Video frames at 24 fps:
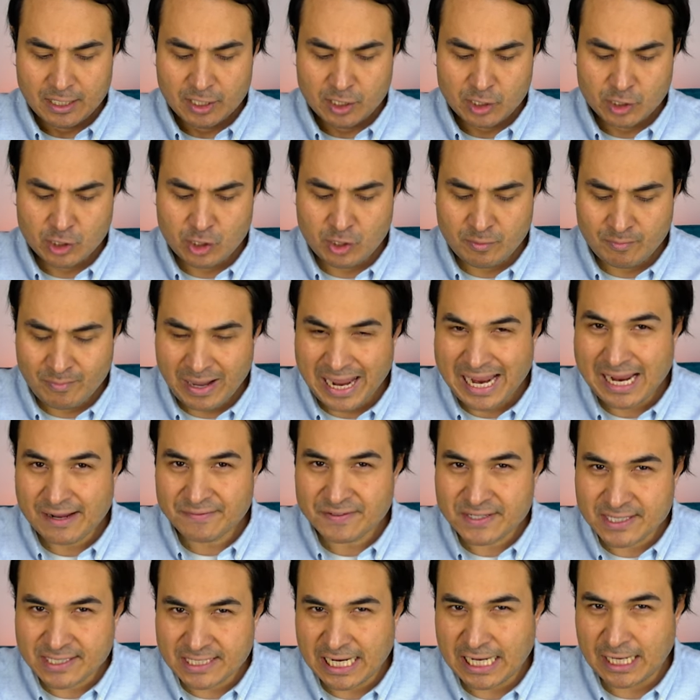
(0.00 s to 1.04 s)
you may have
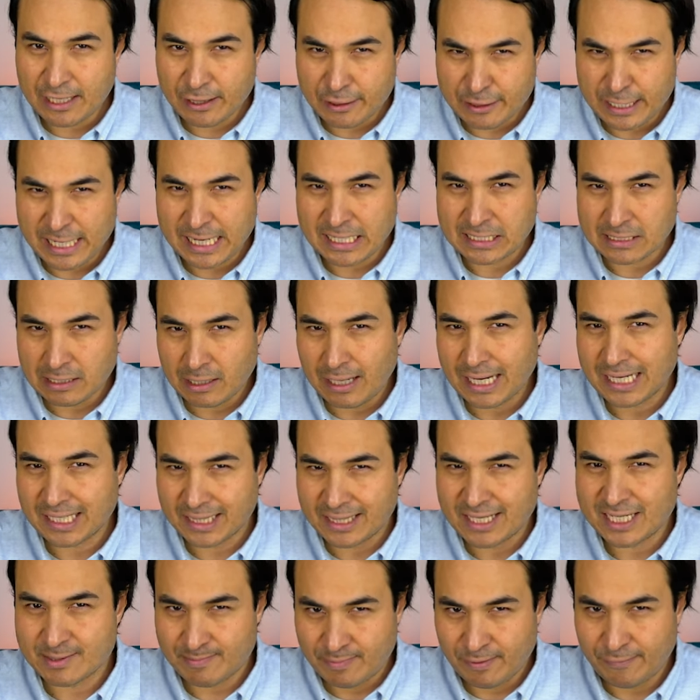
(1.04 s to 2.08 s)
seen things like
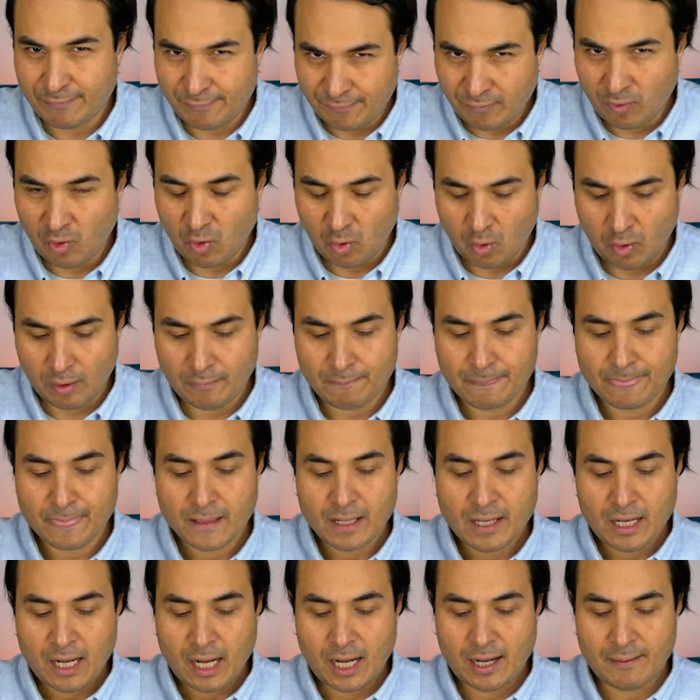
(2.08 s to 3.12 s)
this before.
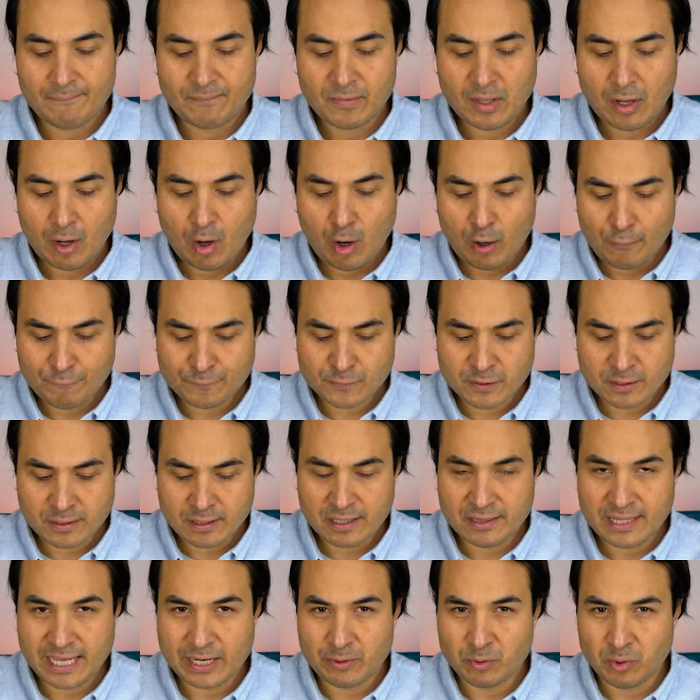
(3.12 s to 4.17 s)

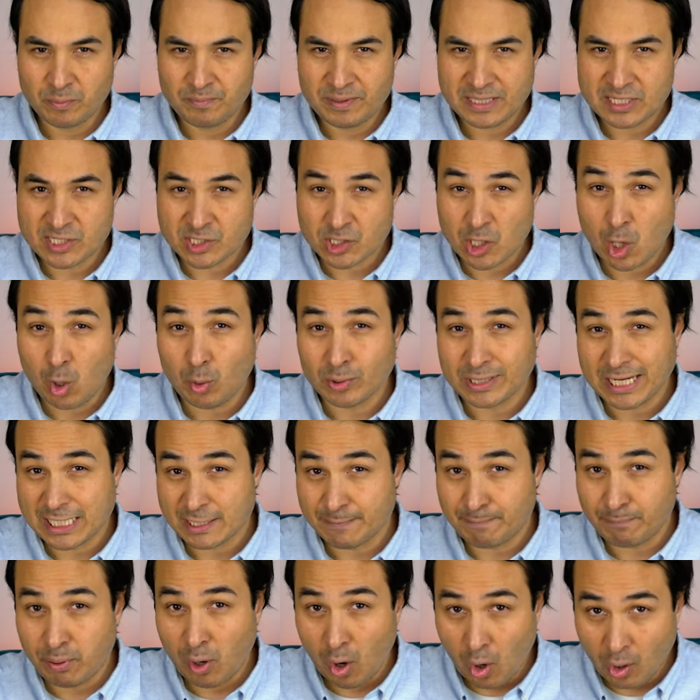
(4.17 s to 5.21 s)
Often they will be sold
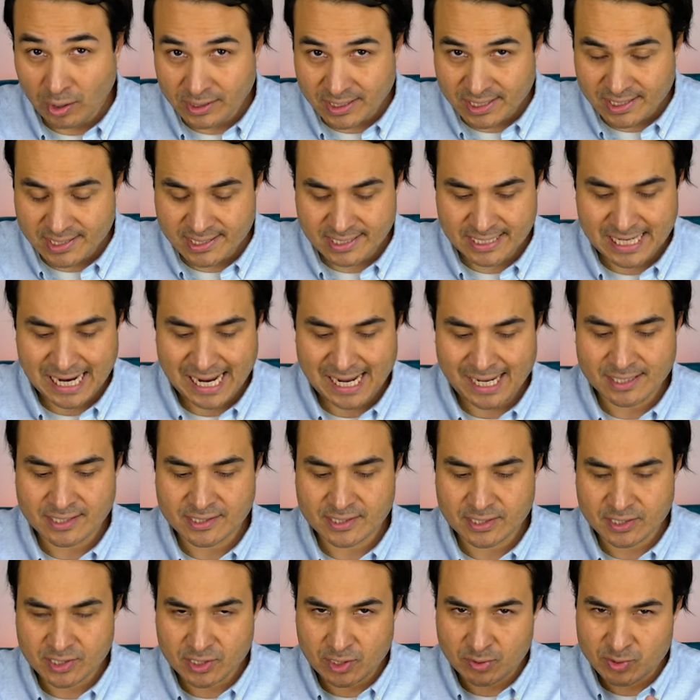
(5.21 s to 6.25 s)
as pot
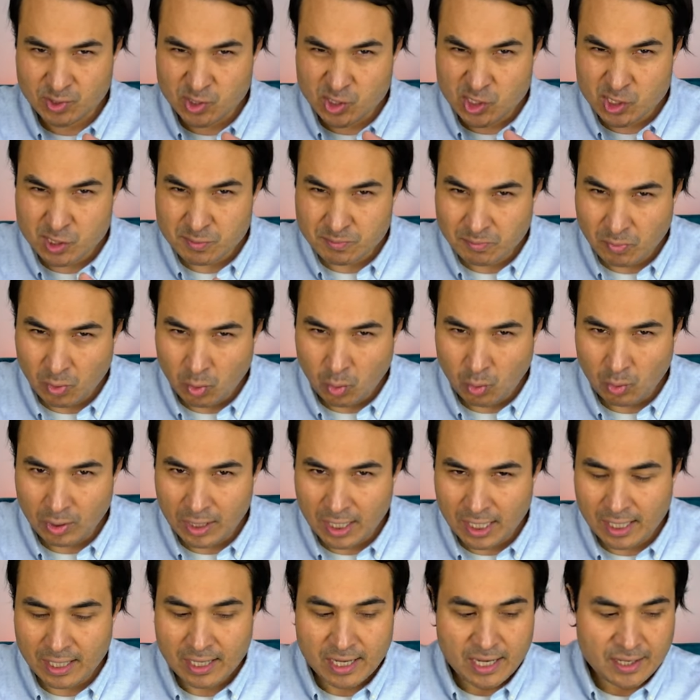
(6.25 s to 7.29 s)
stands, so
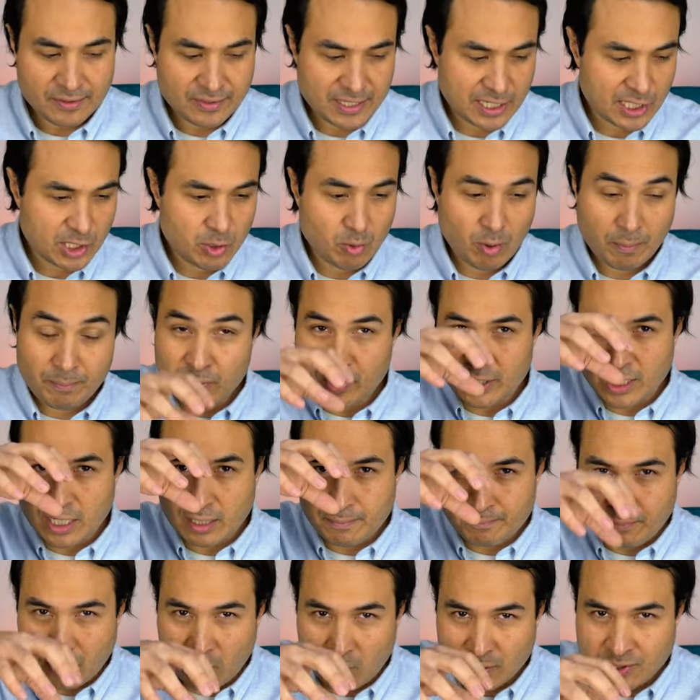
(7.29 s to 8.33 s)
smaller, that you are putting
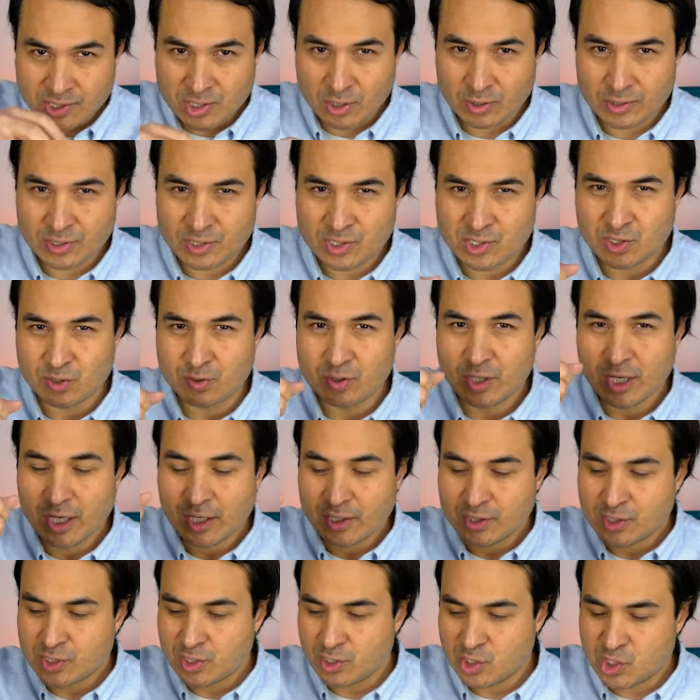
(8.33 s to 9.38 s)
a pot on to
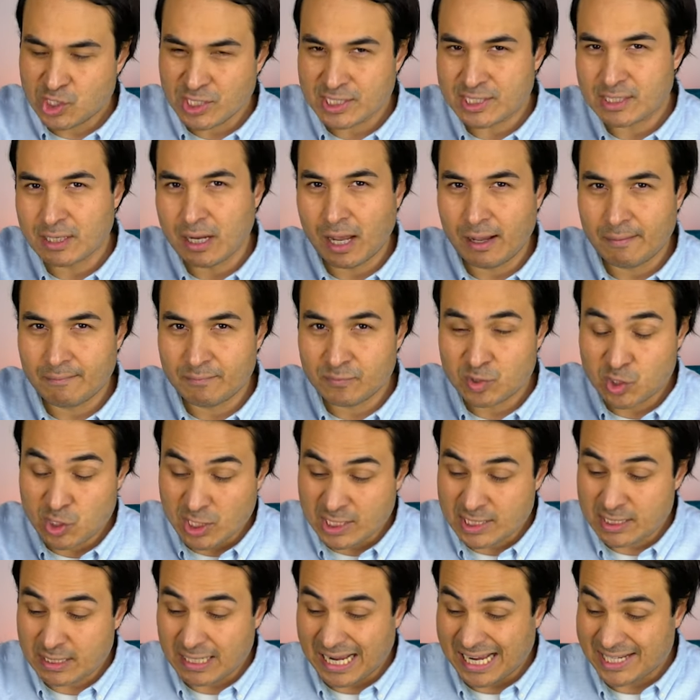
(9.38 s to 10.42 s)
just
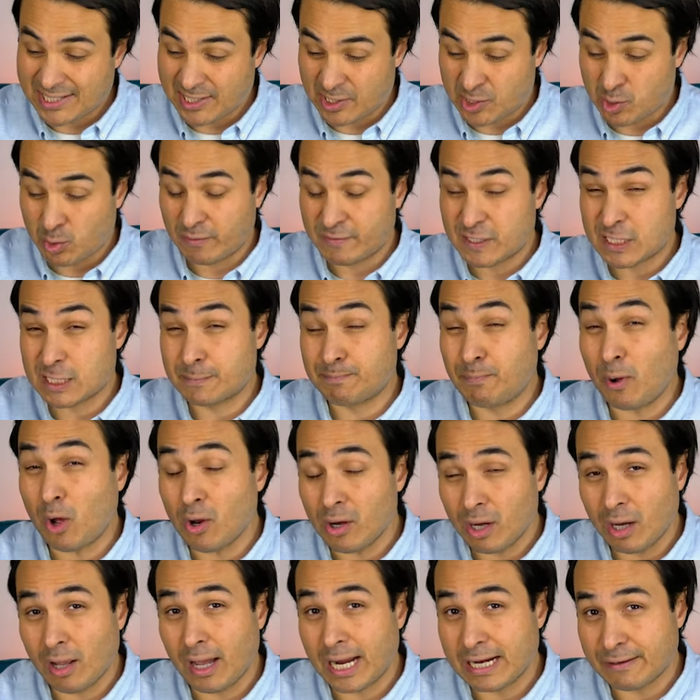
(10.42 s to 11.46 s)
as a sort of
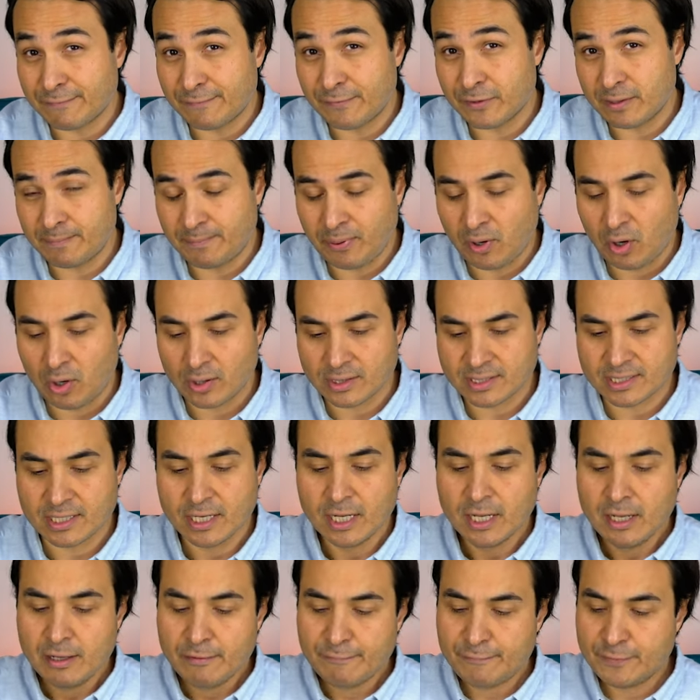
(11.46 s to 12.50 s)
spotlight for the pot,
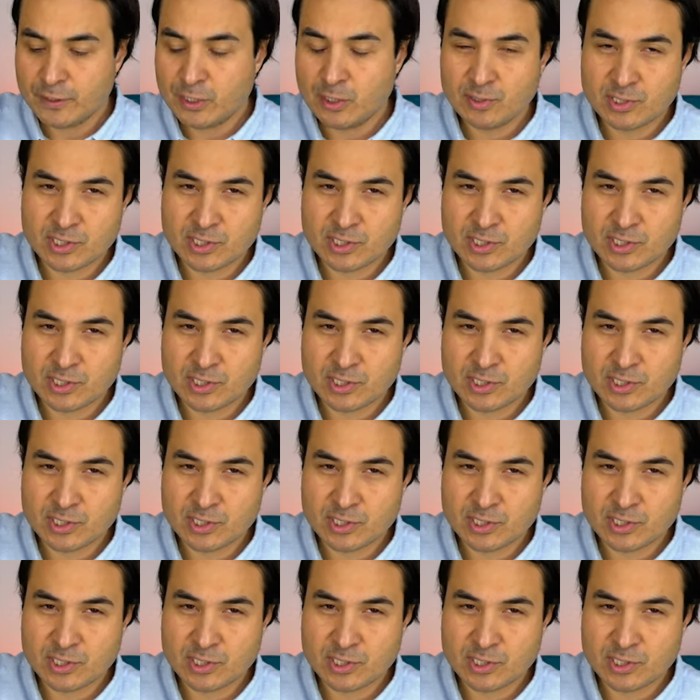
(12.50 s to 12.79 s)
for you